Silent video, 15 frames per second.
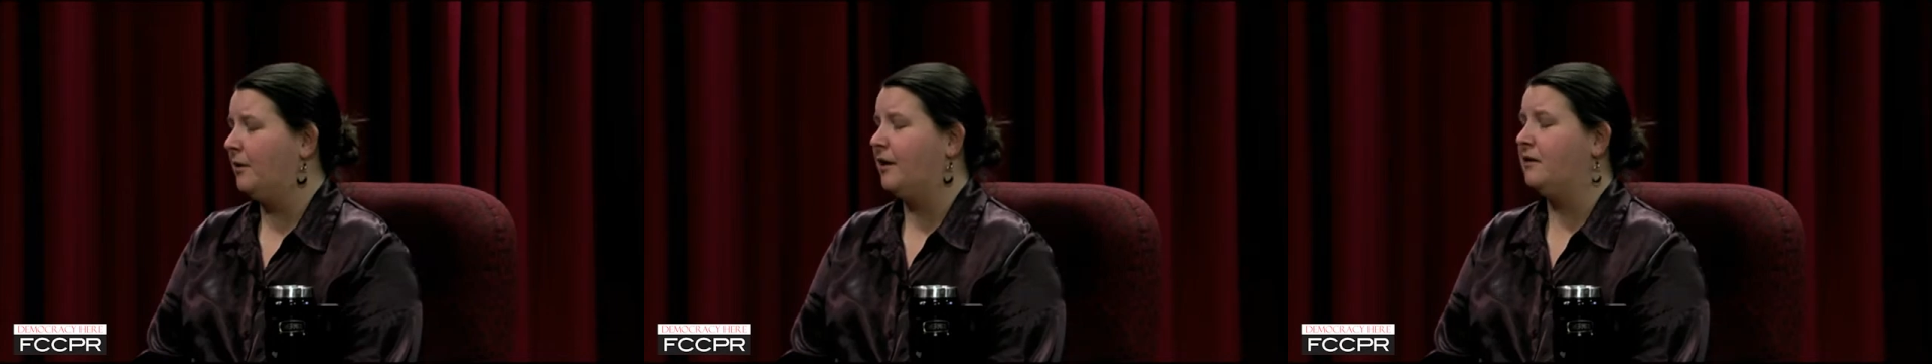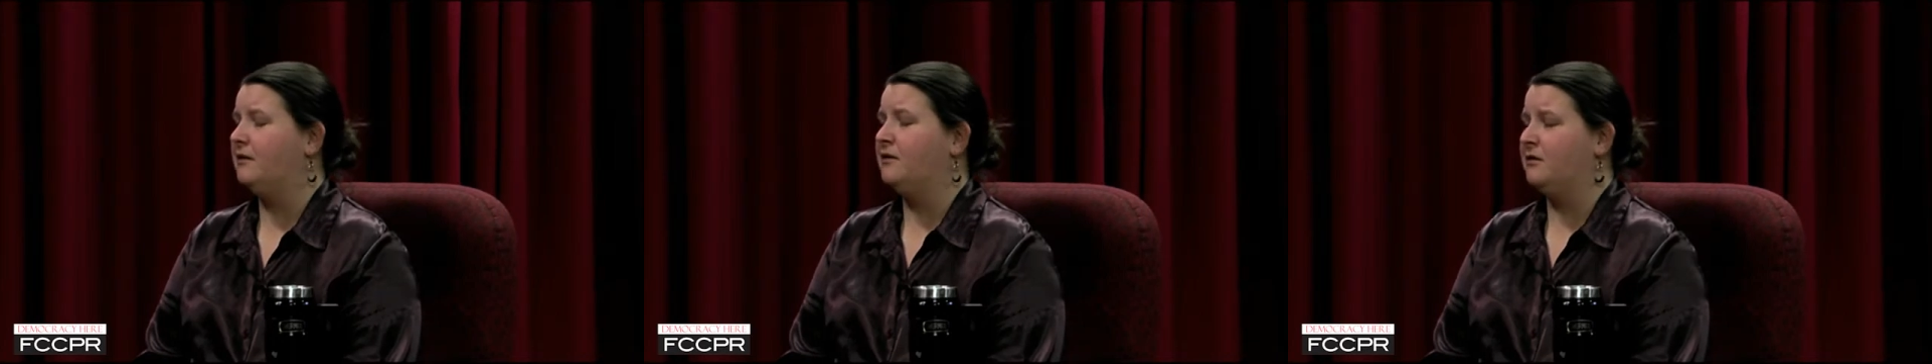
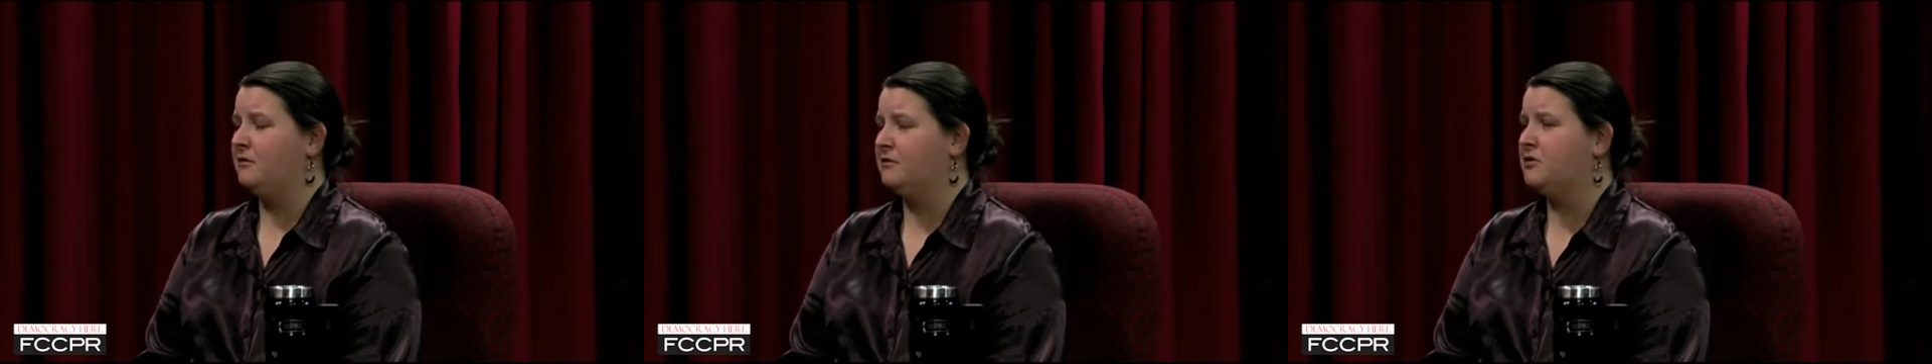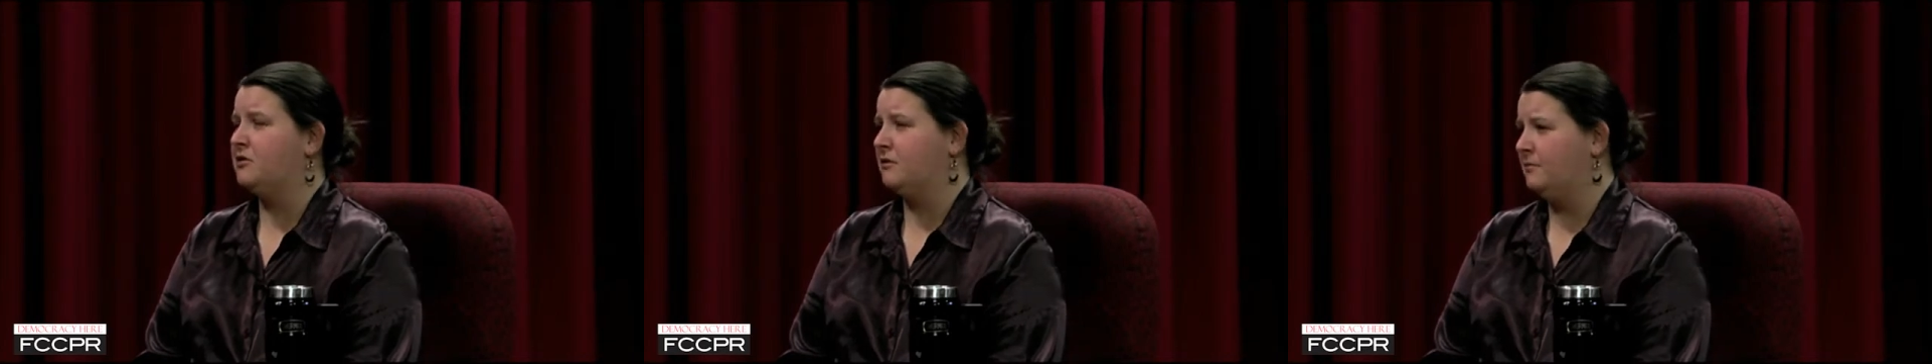but
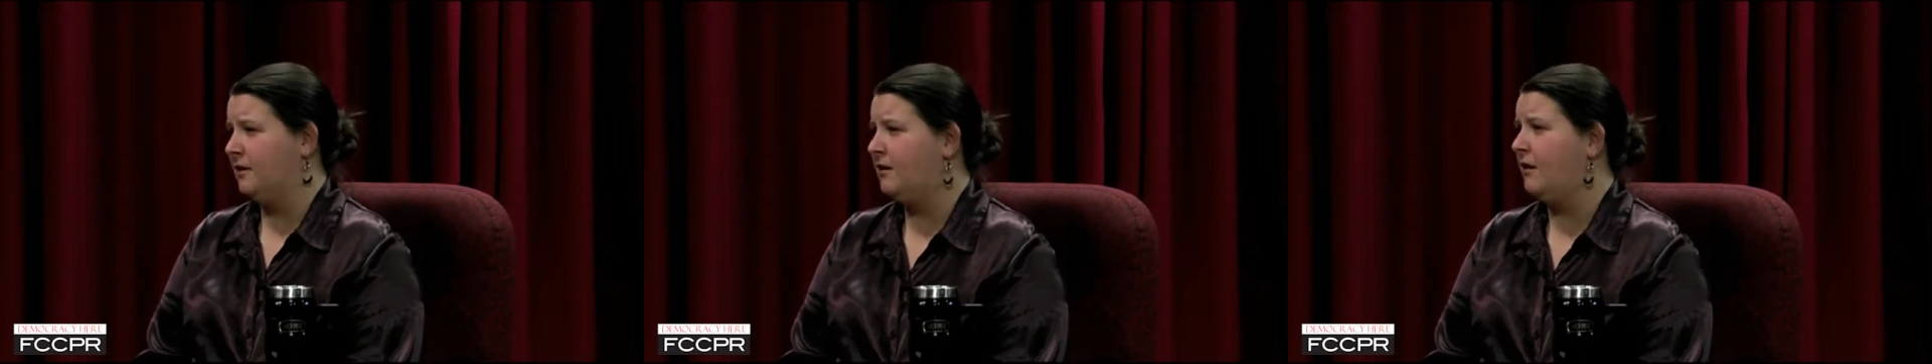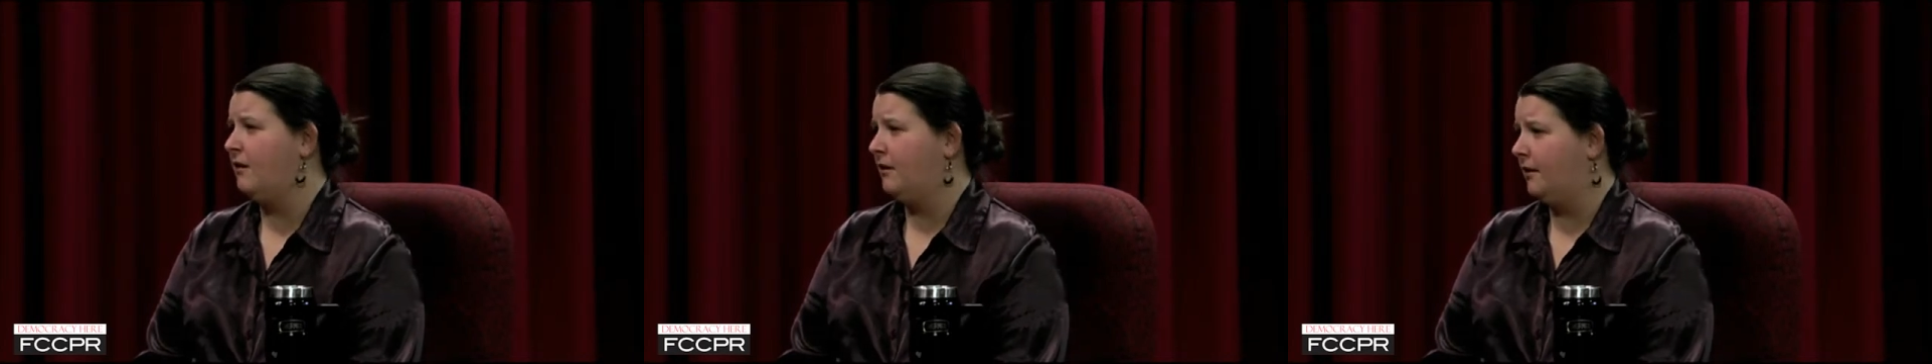you should
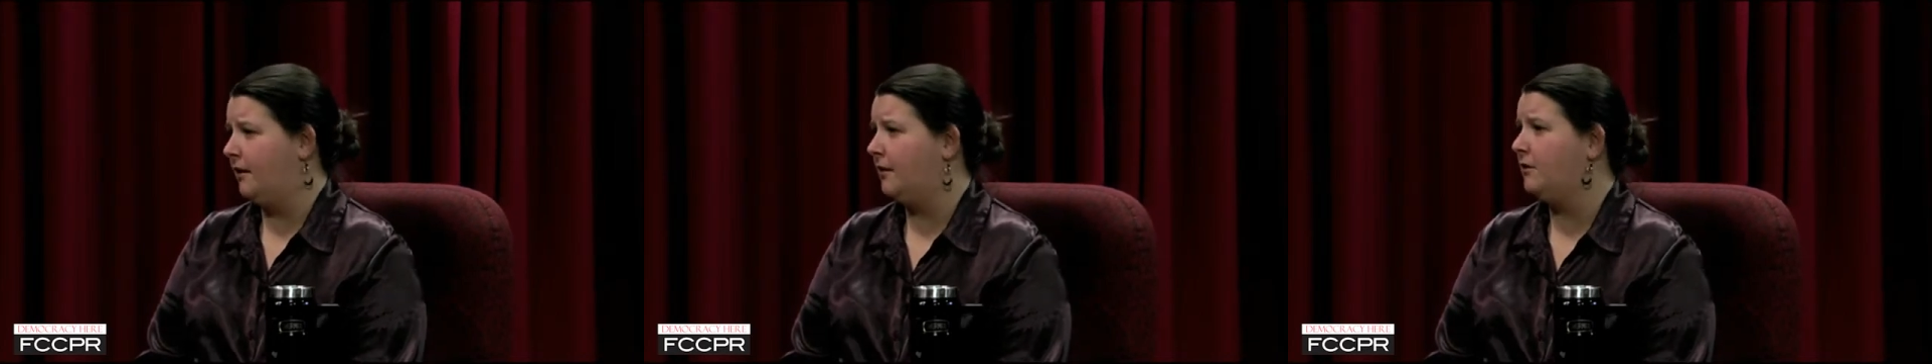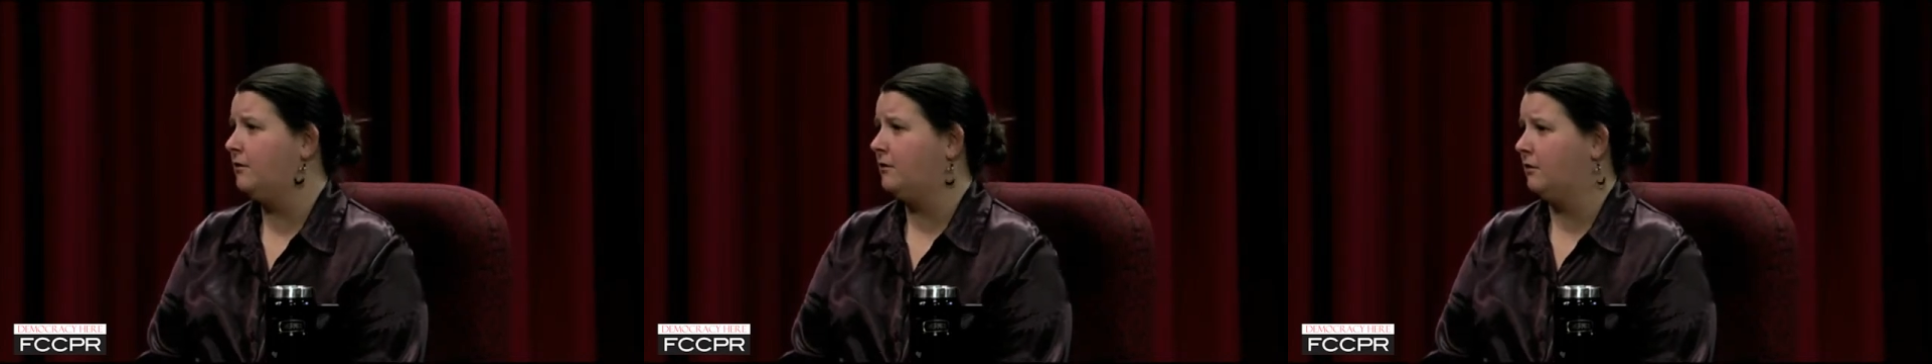be
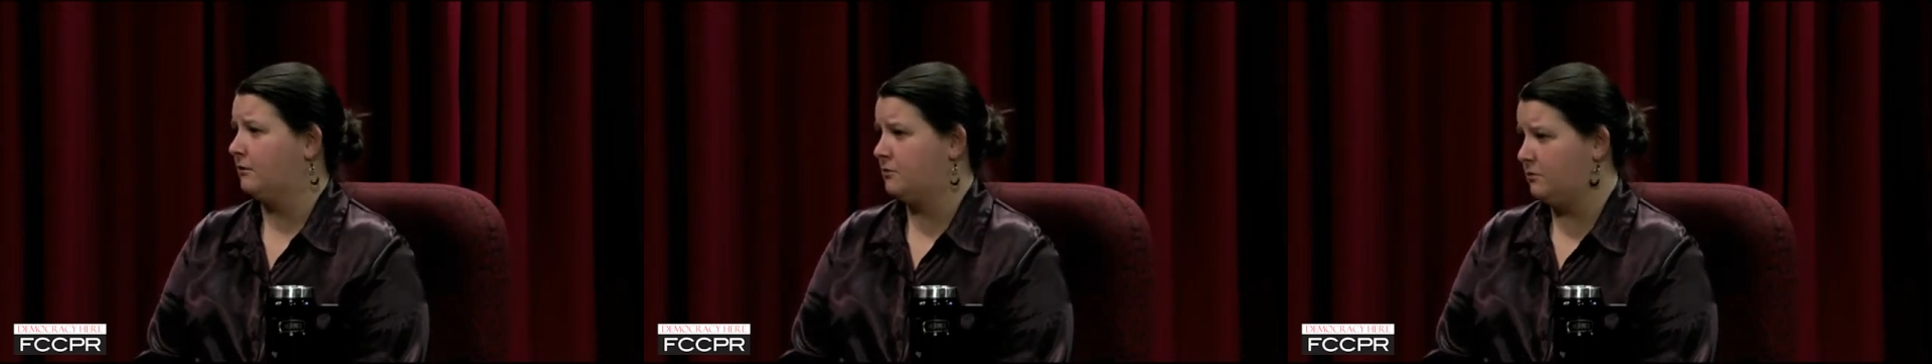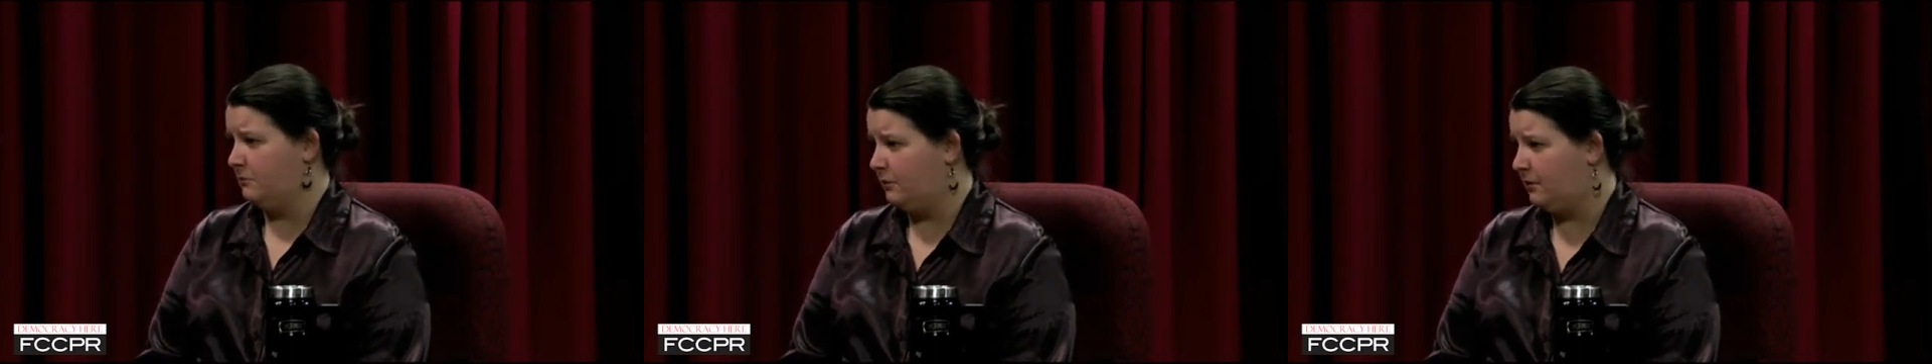calling
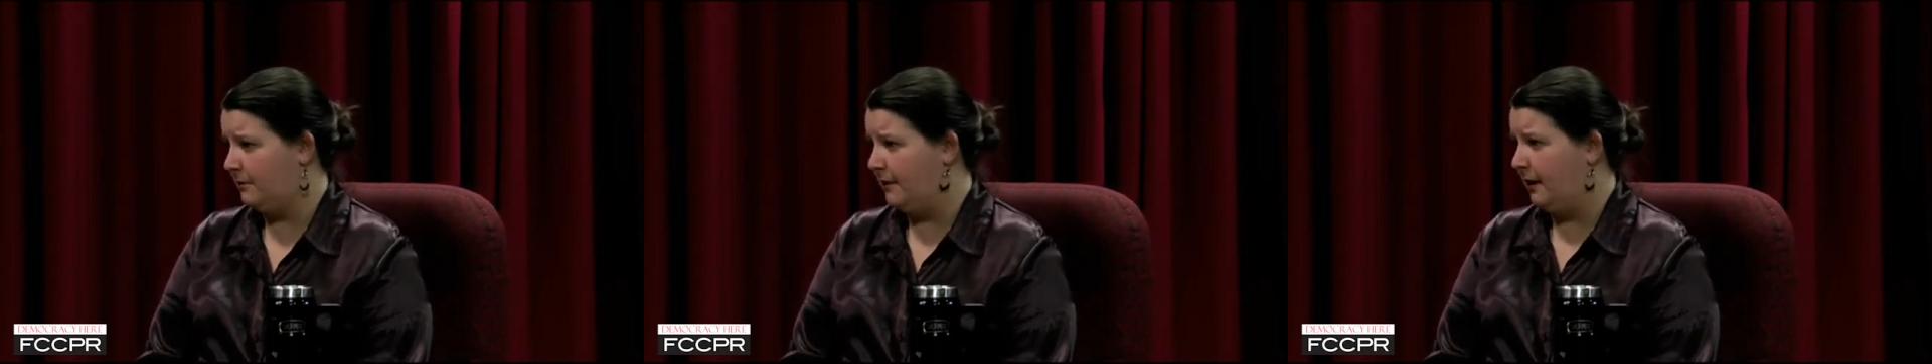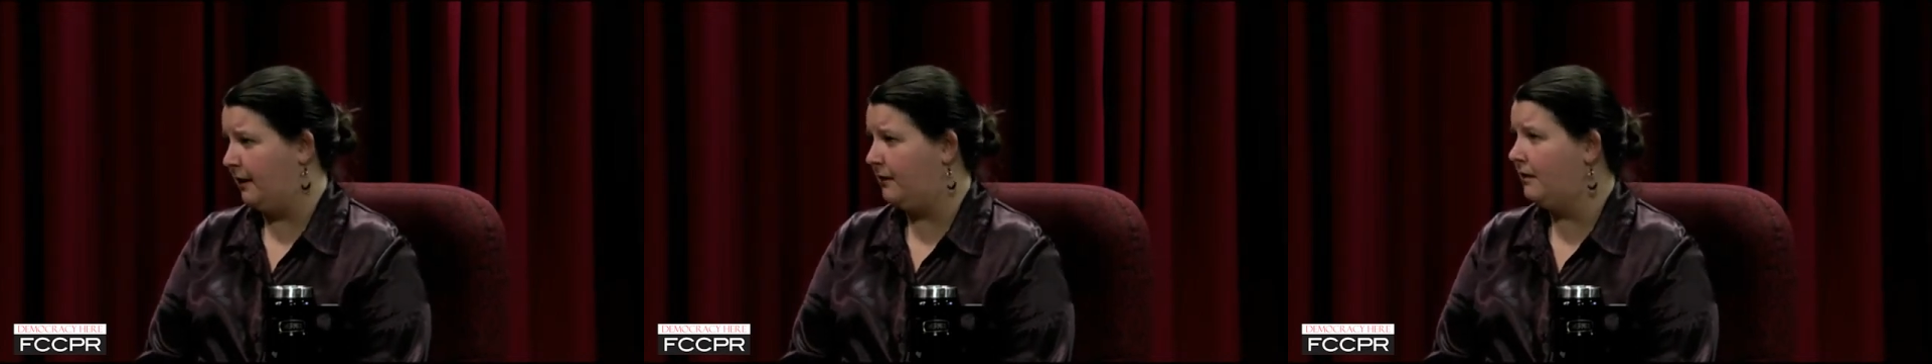your school
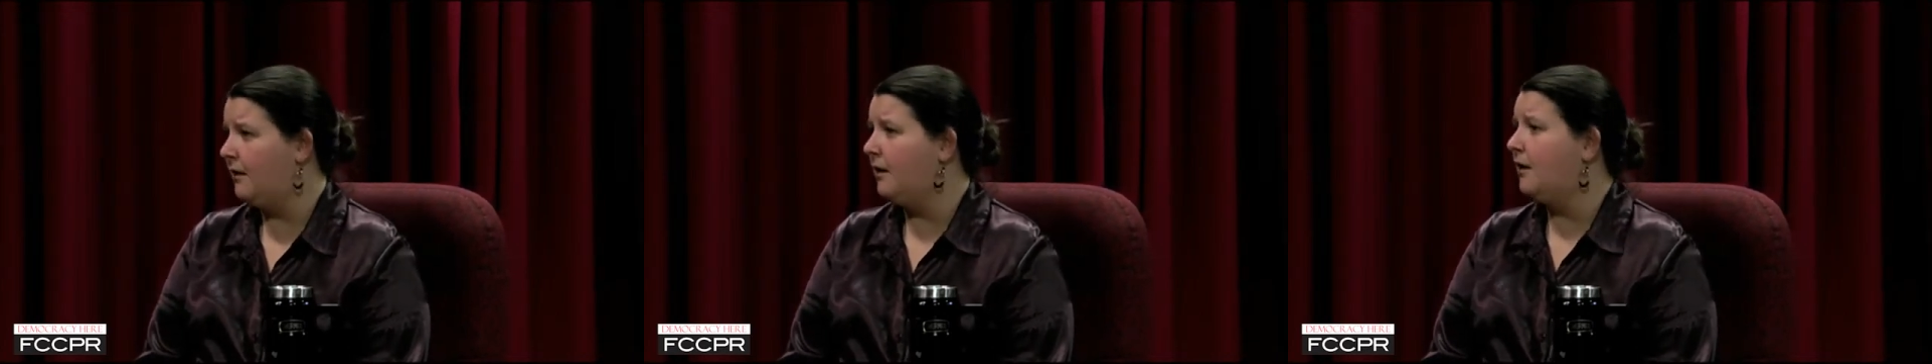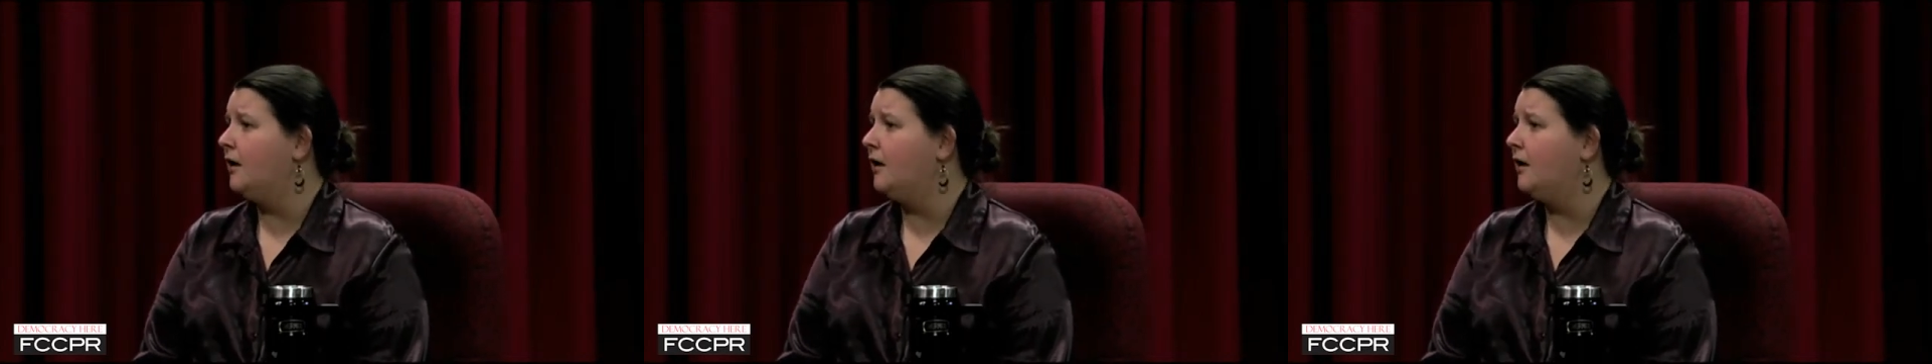committee.